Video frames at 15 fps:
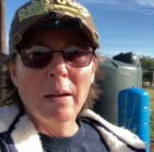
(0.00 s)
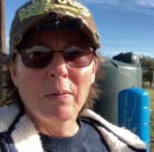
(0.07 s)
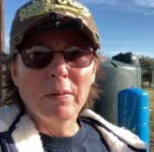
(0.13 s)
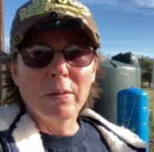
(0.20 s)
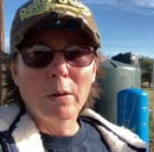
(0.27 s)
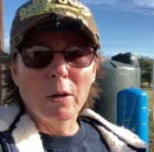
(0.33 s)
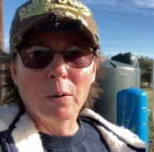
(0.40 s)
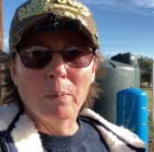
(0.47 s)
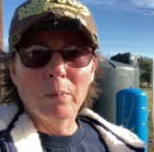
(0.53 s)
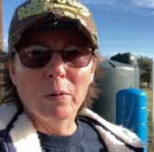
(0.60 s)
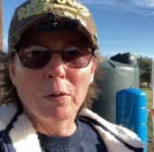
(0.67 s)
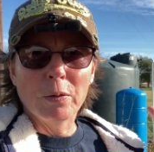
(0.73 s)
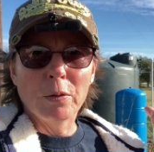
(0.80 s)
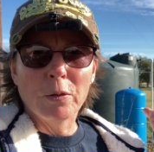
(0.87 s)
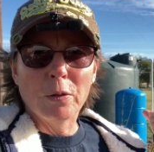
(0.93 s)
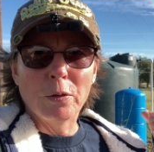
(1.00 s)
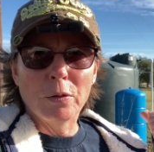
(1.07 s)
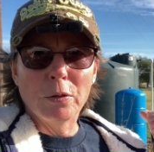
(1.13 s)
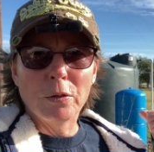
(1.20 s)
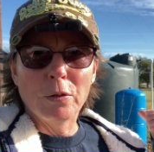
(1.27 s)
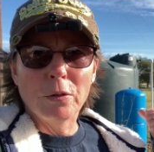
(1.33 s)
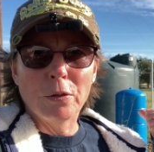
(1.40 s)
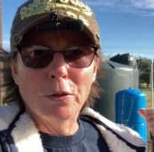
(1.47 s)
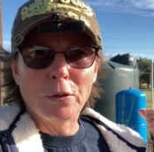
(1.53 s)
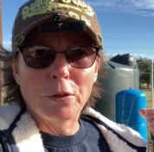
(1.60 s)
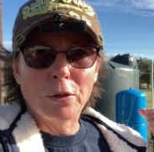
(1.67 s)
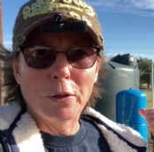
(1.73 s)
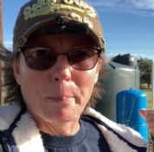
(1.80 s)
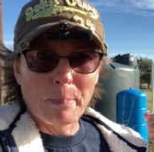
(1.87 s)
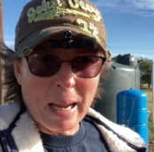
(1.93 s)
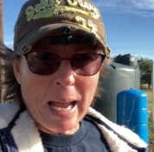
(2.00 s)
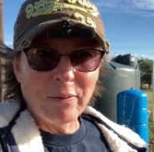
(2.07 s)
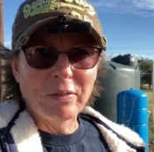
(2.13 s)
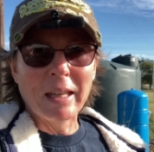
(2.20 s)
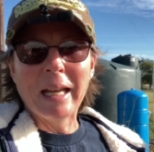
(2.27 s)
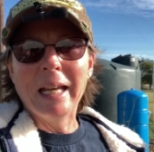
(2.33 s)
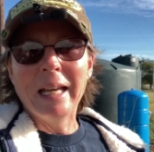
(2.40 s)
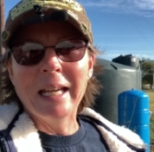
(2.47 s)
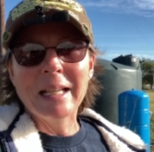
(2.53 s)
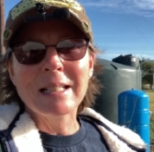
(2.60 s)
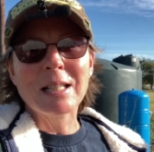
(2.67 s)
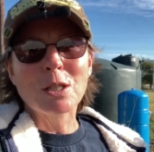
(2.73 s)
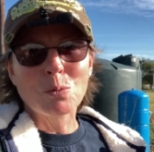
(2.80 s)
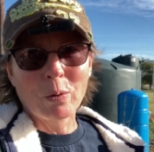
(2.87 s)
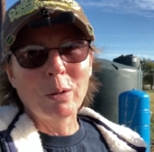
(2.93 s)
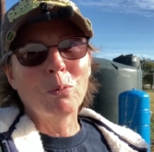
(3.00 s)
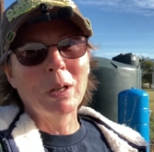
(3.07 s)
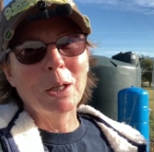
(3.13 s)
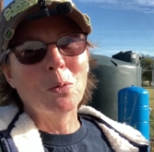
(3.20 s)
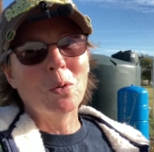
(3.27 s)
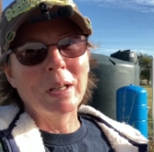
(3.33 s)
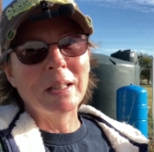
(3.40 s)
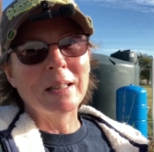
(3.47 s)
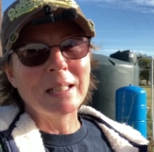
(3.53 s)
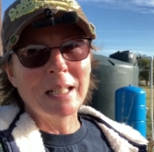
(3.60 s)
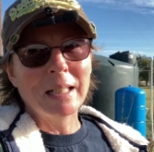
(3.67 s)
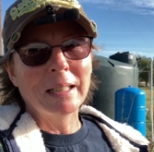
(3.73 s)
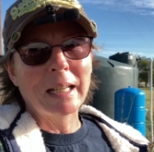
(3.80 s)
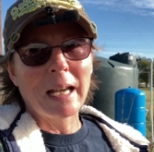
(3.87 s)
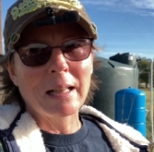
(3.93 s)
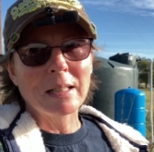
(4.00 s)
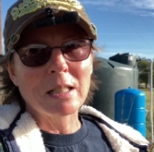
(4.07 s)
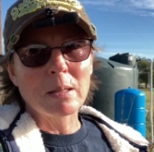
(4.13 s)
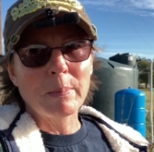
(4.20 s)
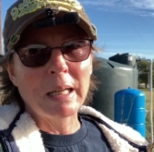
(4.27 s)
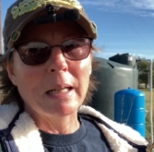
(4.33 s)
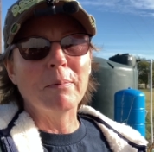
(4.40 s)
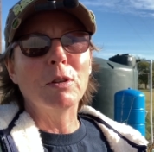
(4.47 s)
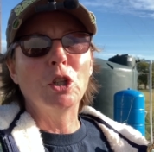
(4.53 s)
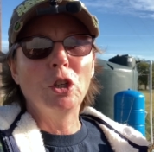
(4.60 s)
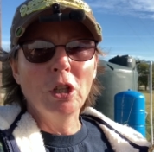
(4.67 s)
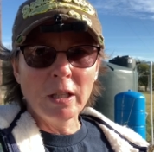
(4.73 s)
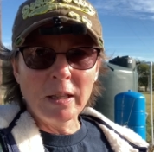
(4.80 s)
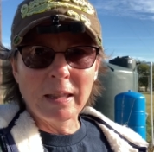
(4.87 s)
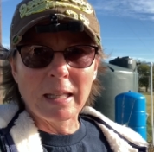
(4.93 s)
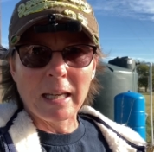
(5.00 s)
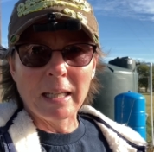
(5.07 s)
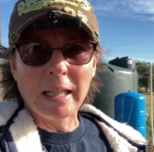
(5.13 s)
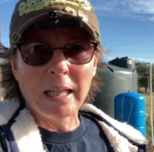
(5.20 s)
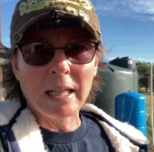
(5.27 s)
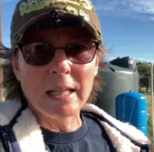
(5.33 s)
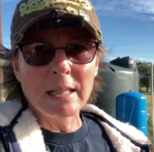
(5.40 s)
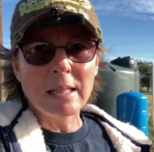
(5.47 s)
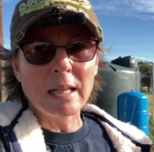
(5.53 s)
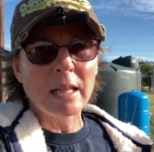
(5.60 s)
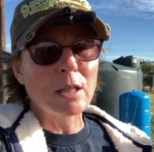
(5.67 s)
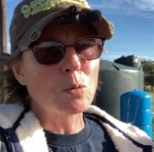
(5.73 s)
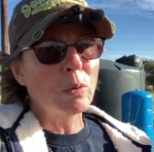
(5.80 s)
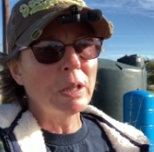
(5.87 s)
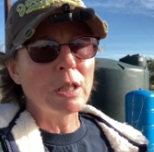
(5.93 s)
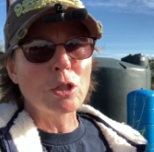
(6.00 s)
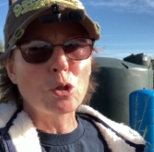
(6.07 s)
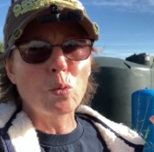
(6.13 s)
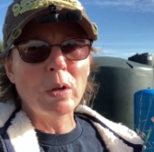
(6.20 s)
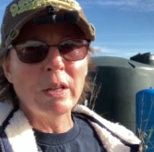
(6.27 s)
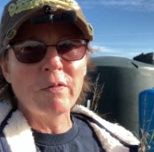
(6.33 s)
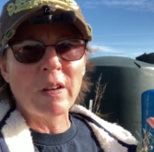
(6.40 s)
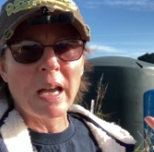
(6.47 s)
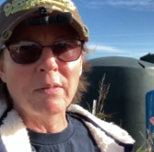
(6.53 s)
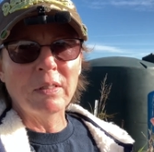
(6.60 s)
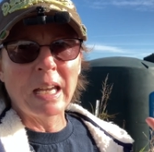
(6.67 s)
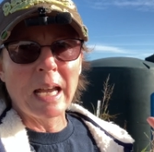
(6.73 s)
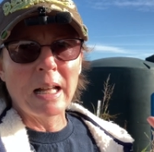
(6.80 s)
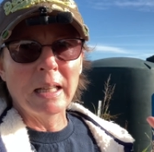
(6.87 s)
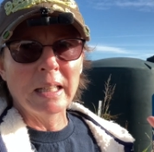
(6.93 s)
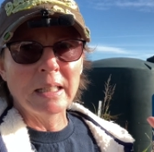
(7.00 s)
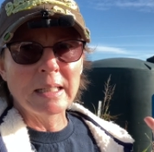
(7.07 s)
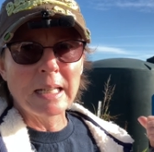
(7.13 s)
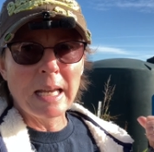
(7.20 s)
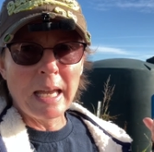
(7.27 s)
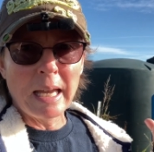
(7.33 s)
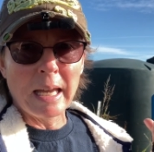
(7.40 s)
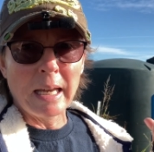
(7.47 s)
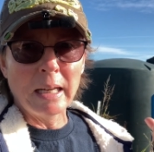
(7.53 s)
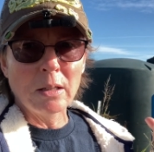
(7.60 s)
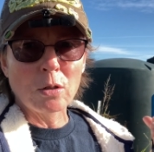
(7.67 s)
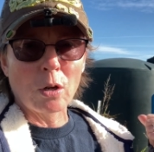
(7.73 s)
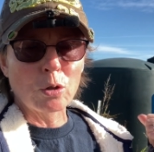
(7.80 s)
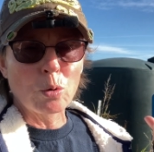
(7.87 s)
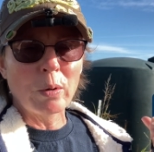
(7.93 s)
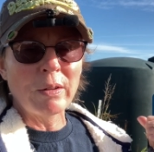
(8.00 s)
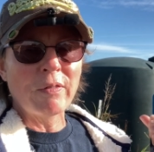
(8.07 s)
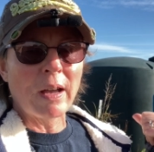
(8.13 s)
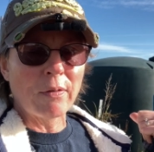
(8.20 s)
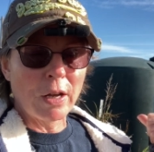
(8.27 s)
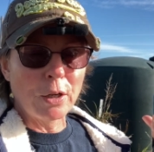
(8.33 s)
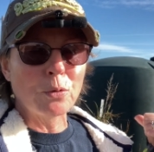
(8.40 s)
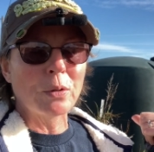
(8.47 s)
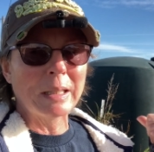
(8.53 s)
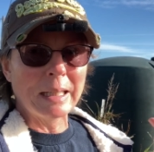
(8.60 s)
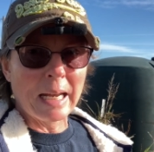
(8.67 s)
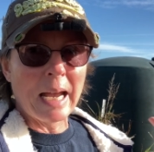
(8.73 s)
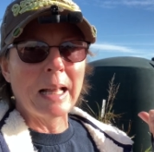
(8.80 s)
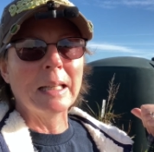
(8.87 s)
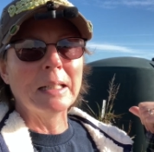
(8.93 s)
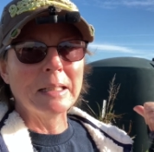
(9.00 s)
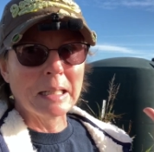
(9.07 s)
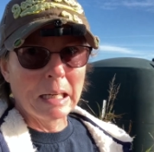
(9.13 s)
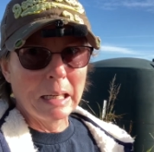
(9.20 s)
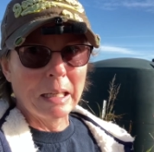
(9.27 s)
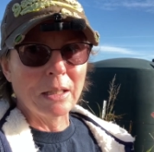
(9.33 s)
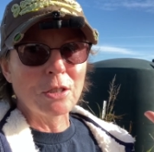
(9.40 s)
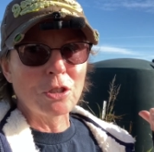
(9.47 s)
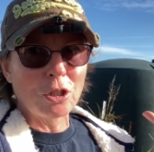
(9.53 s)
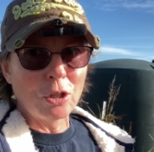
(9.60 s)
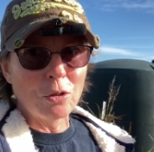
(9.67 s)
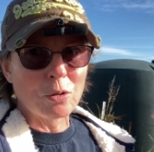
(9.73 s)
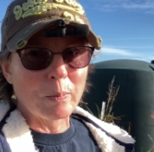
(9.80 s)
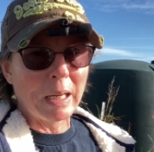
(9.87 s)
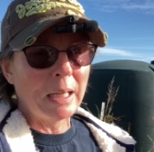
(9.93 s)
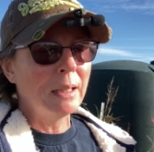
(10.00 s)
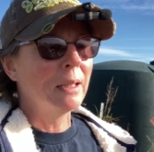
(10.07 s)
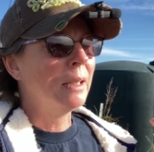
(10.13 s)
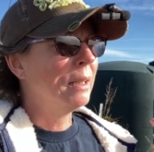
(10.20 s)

the the bad thing is is we really wanted the 10 gallons a minute the good thing is is with this 25 gallon tank or 2500 gallon tank excuse me